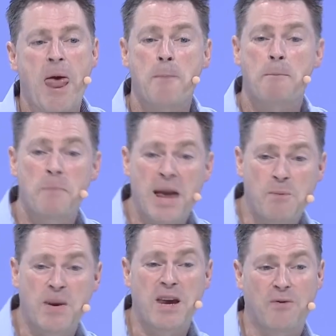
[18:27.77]
Maybe
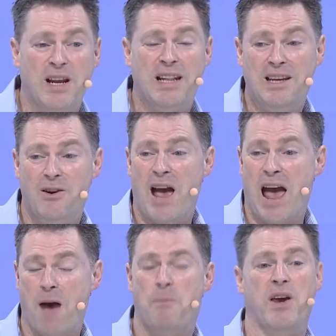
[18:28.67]
even a little
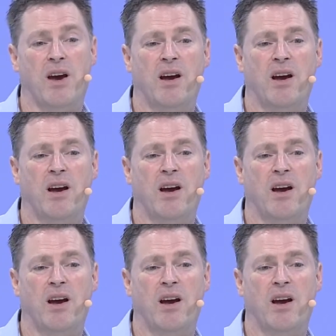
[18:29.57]
happier.